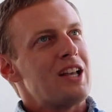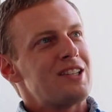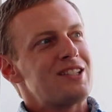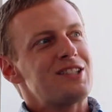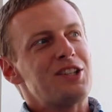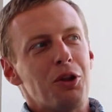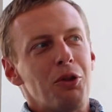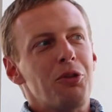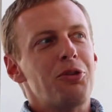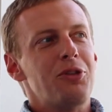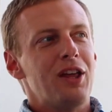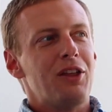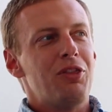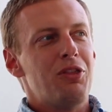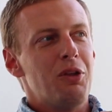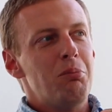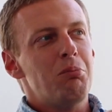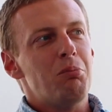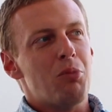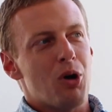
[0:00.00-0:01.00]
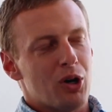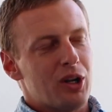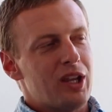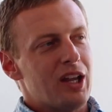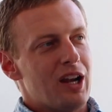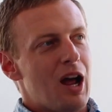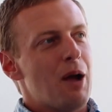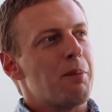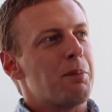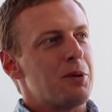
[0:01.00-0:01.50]
I still think the
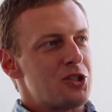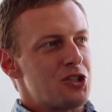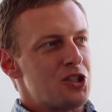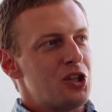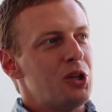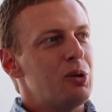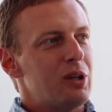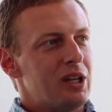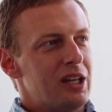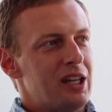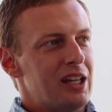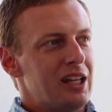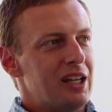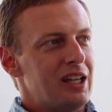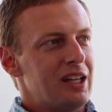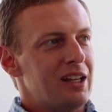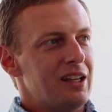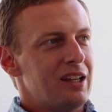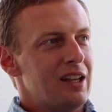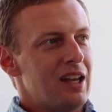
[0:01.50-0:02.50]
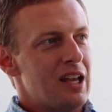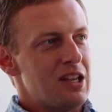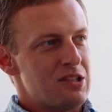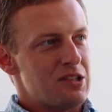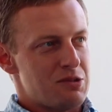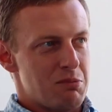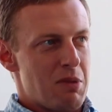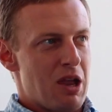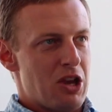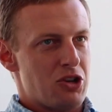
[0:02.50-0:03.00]
market opportunity
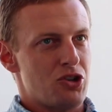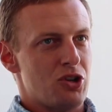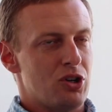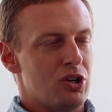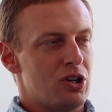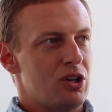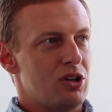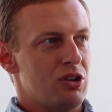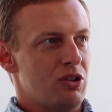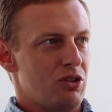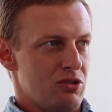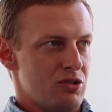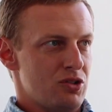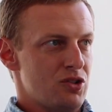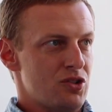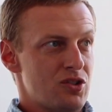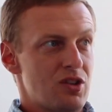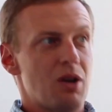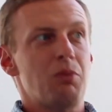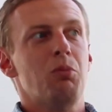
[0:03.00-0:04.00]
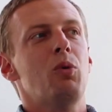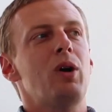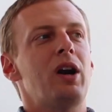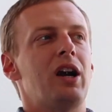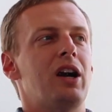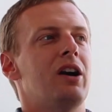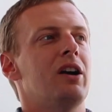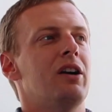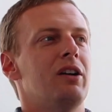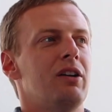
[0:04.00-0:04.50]
is measured
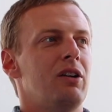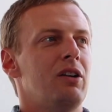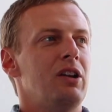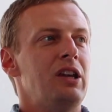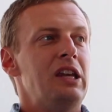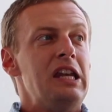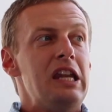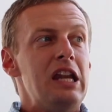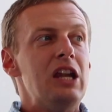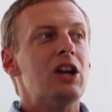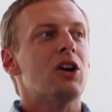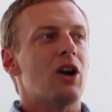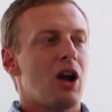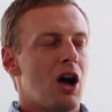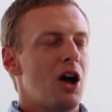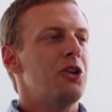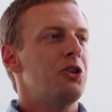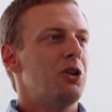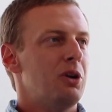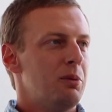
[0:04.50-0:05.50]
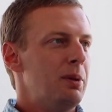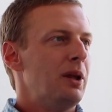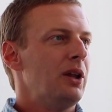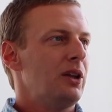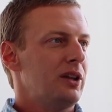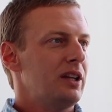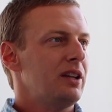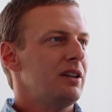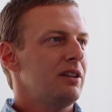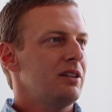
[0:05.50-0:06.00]
somewhere near 100
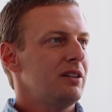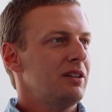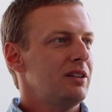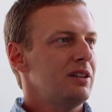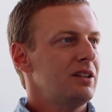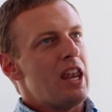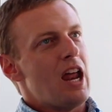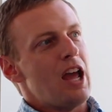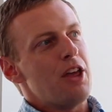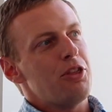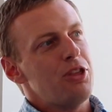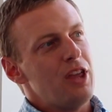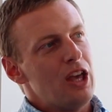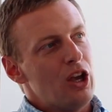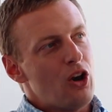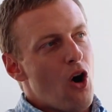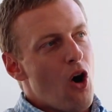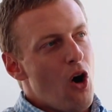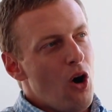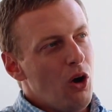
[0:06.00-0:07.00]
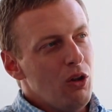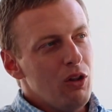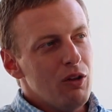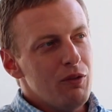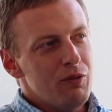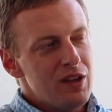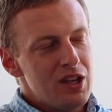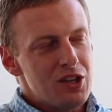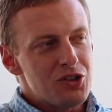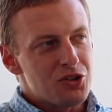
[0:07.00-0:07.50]
billion. And I think all
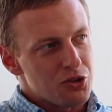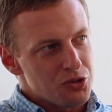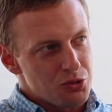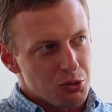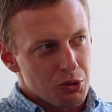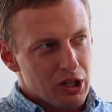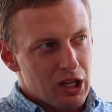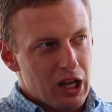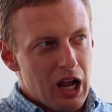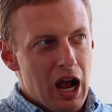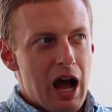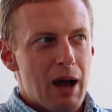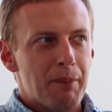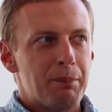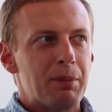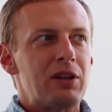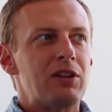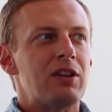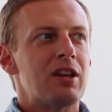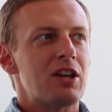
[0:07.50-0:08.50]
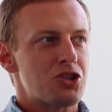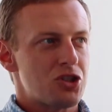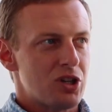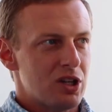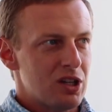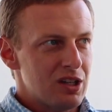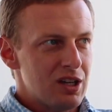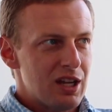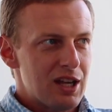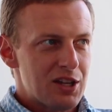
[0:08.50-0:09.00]
of these are sort of
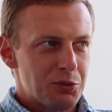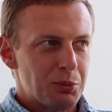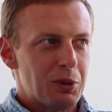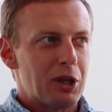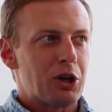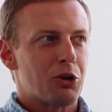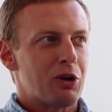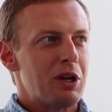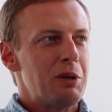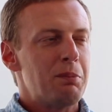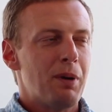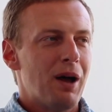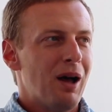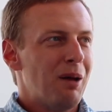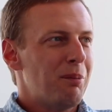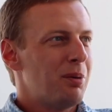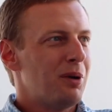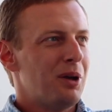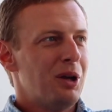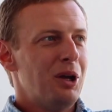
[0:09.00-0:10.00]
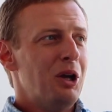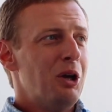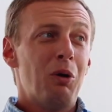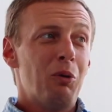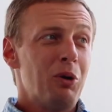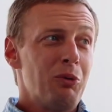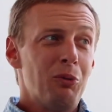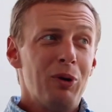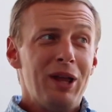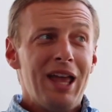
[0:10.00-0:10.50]
competition as we creep up. But
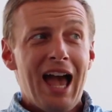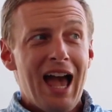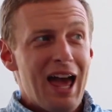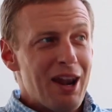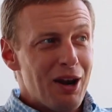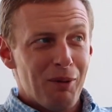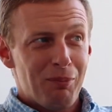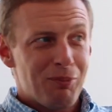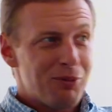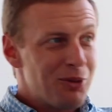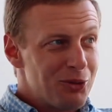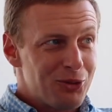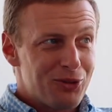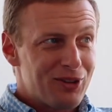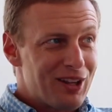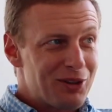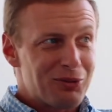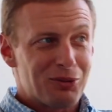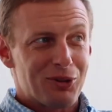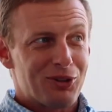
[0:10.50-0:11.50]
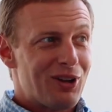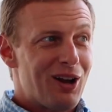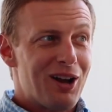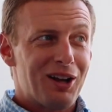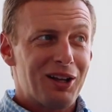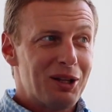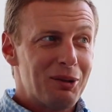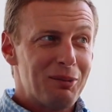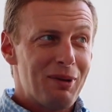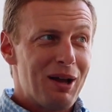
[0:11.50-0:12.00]
when we add up those things we're
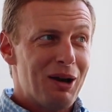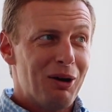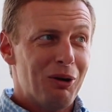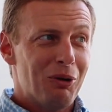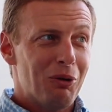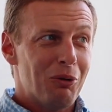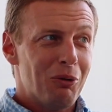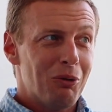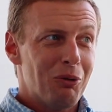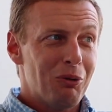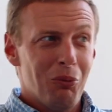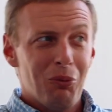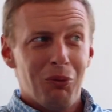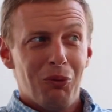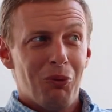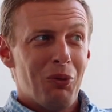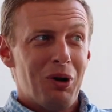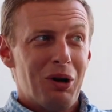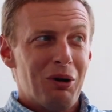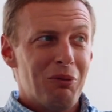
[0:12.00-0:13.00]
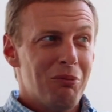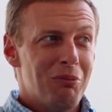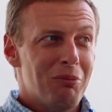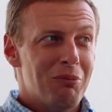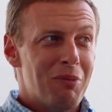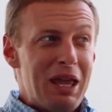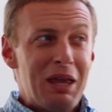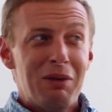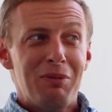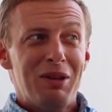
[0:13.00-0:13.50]
talking about, we're
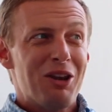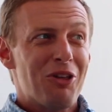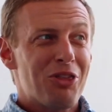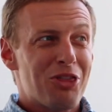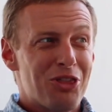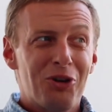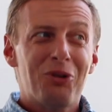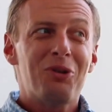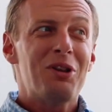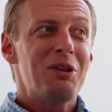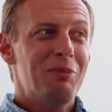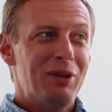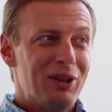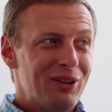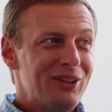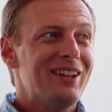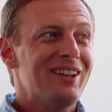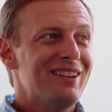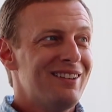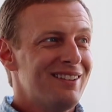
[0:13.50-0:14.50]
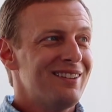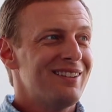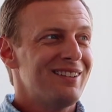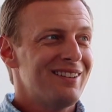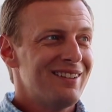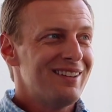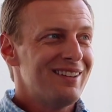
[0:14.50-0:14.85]
maybe to 30 billion.